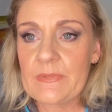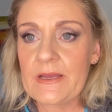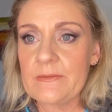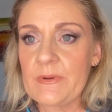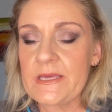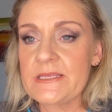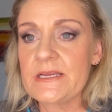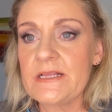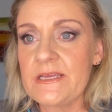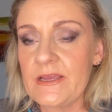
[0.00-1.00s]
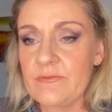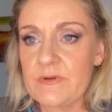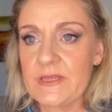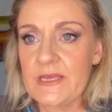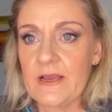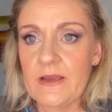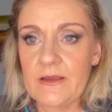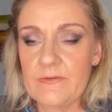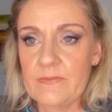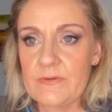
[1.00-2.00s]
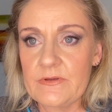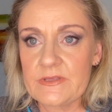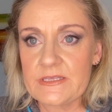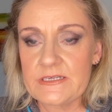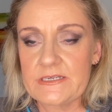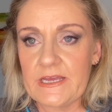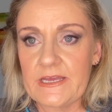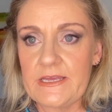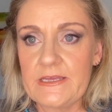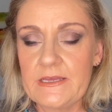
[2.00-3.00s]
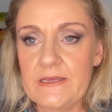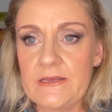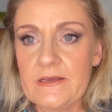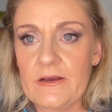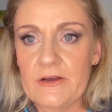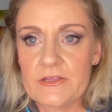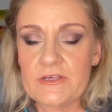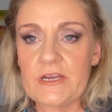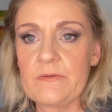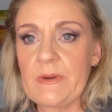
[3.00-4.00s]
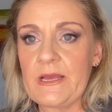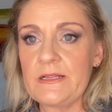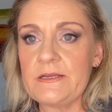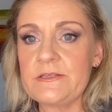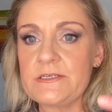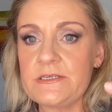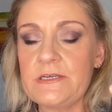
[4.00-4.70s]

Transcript: But basically everything I've used today, eyeshadow palette,